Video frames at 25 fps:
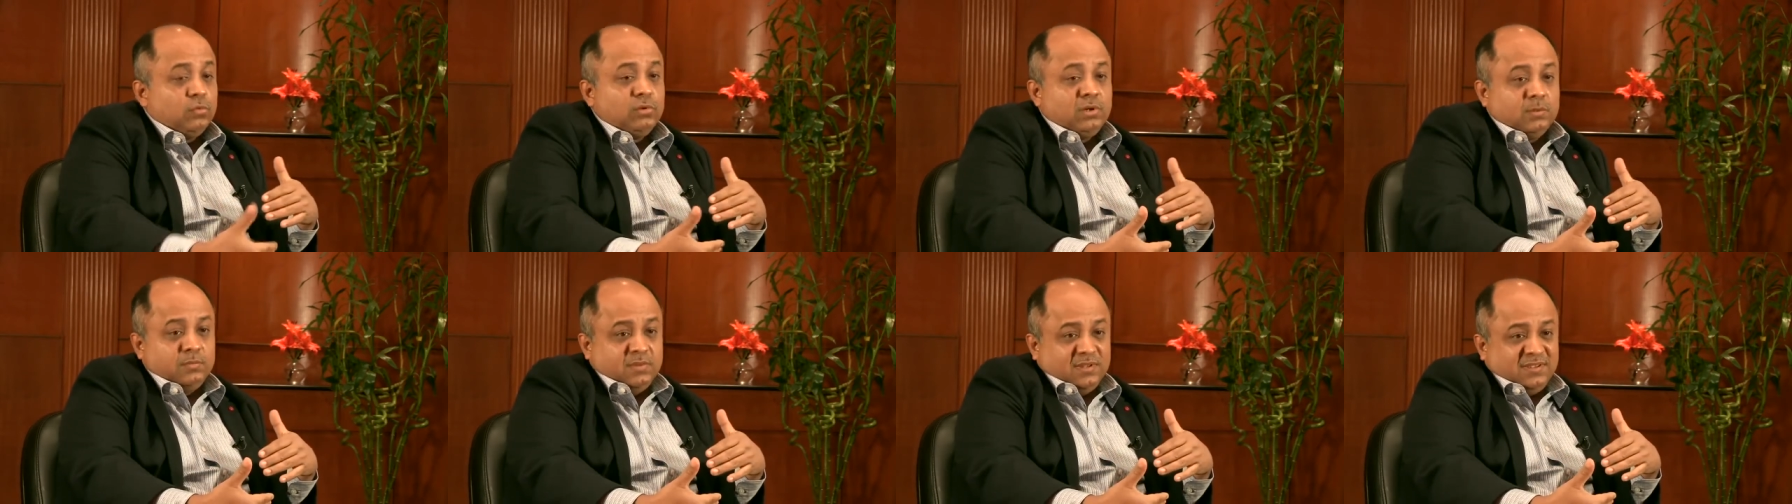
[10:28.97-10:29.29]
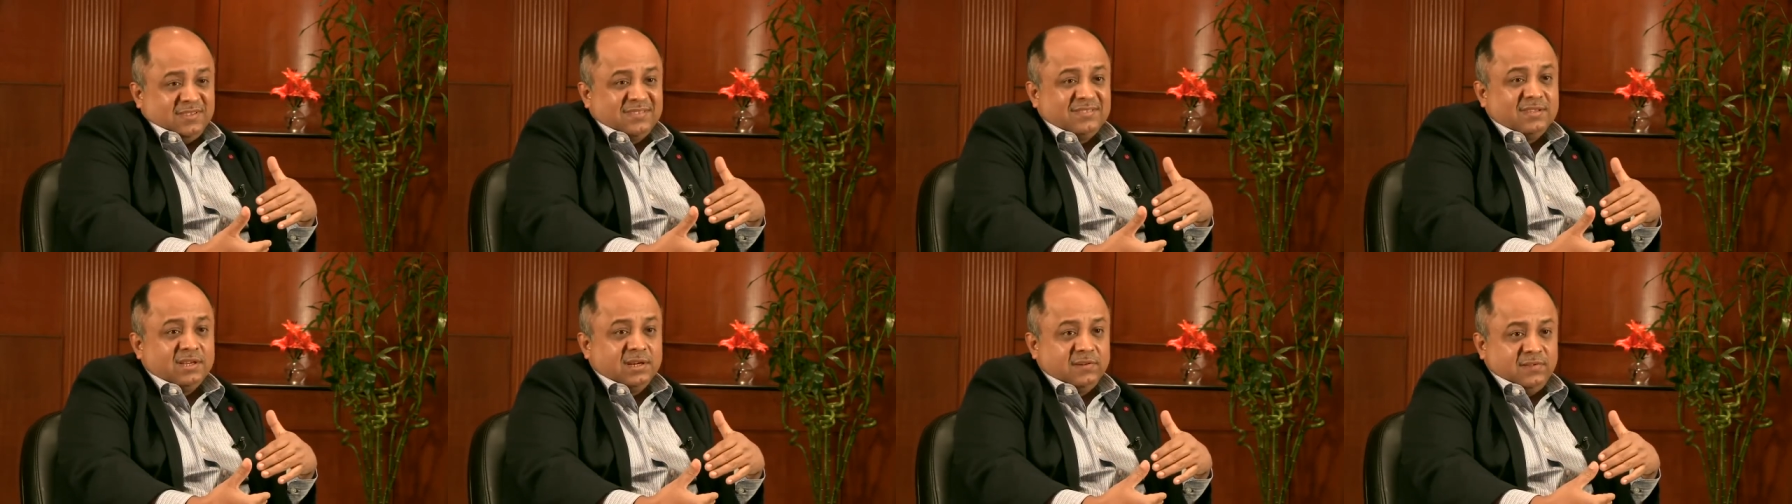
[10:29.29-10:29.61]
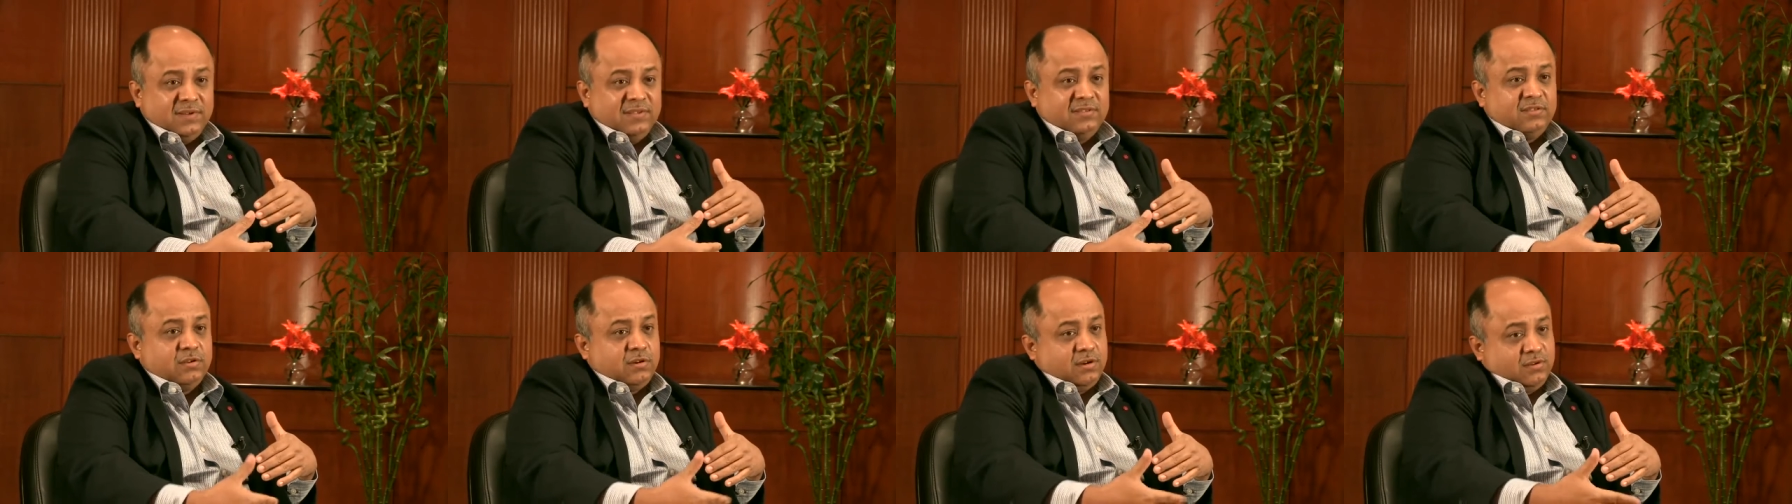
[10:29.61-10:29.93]
suitable
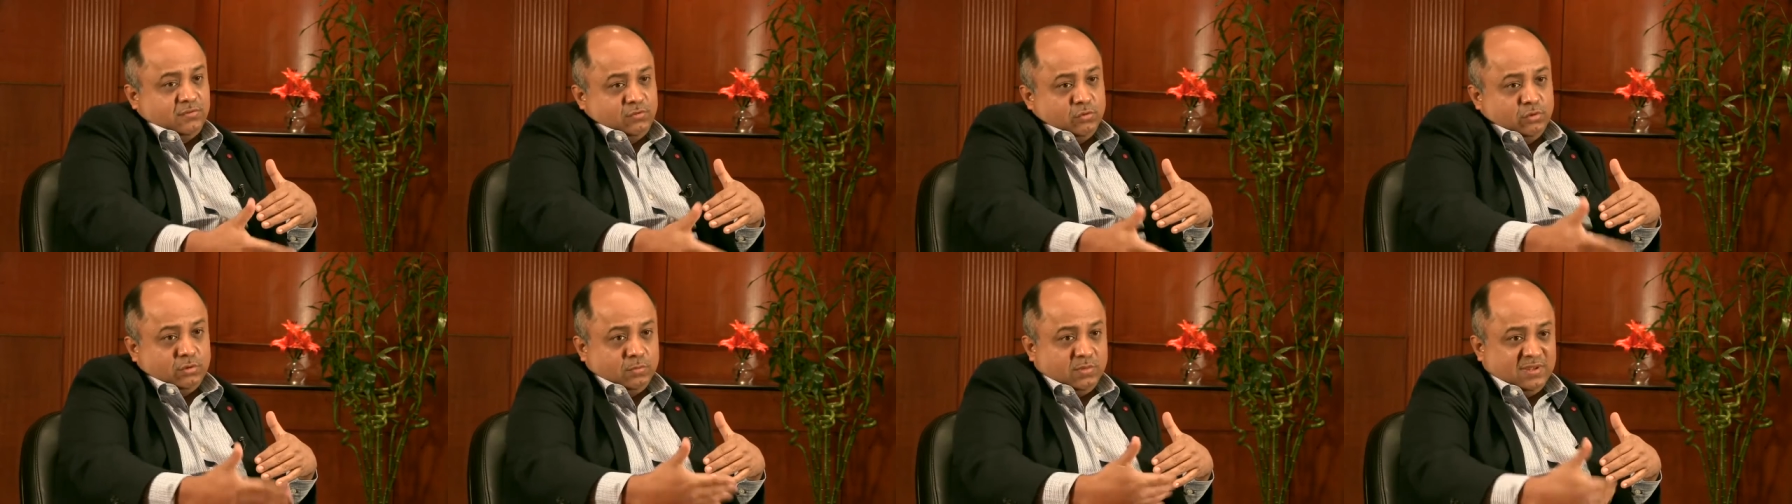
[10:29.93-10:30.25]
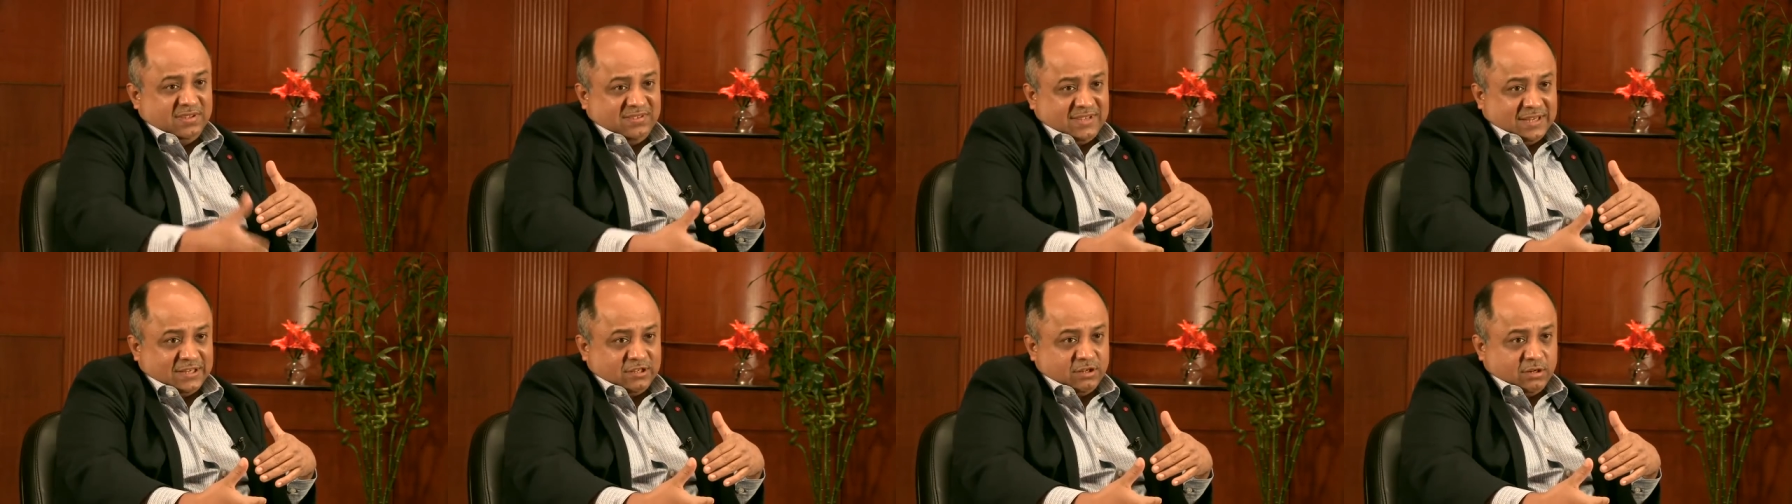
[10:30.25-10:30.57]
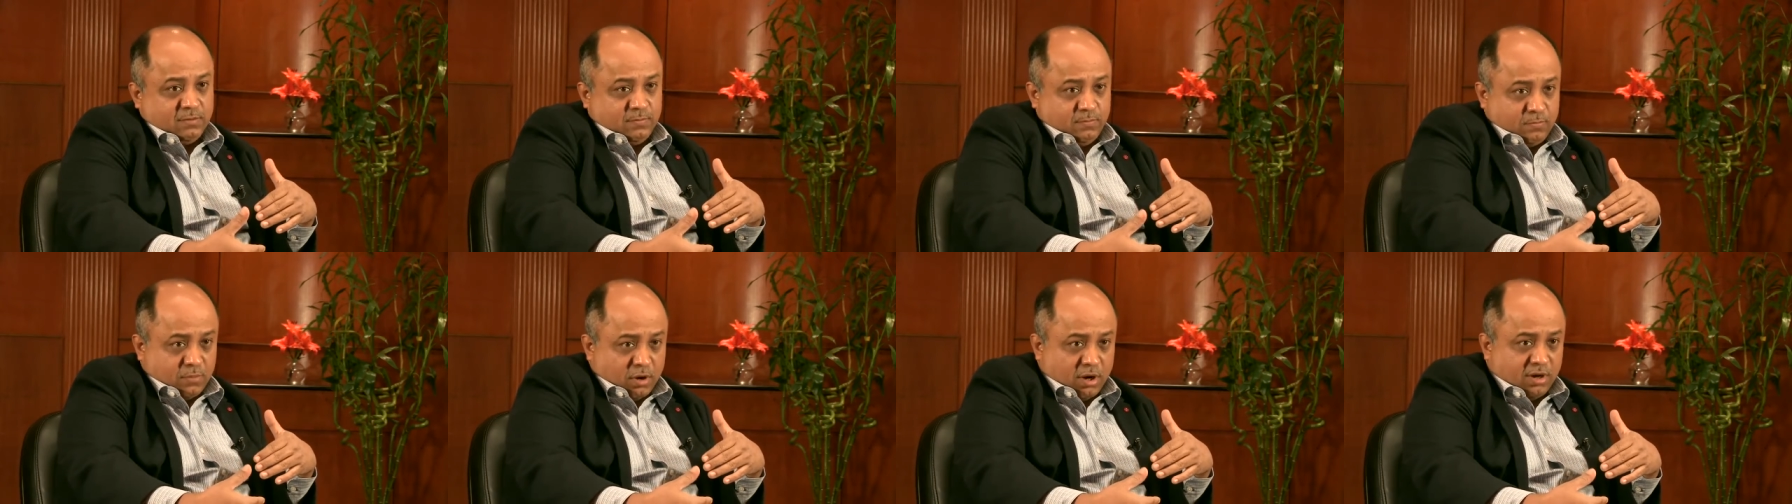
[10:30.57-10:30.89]
service or a suitable
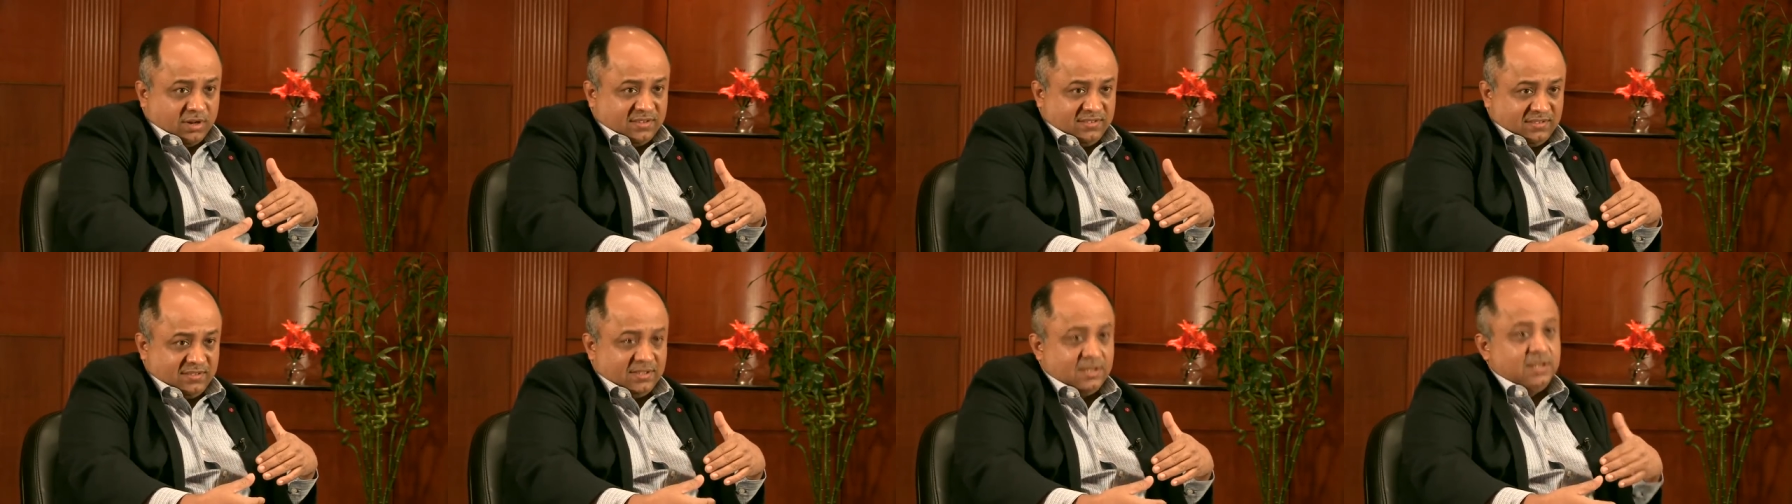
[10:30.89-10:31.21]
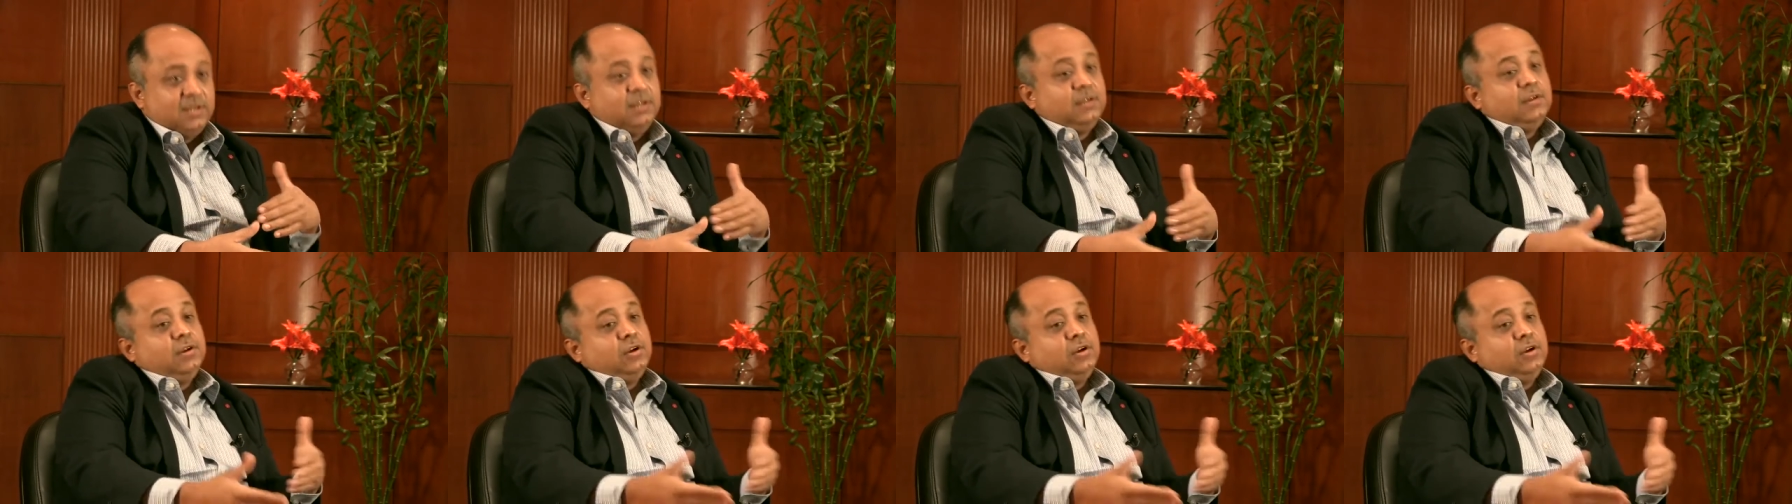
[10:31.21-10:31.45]
set-top box,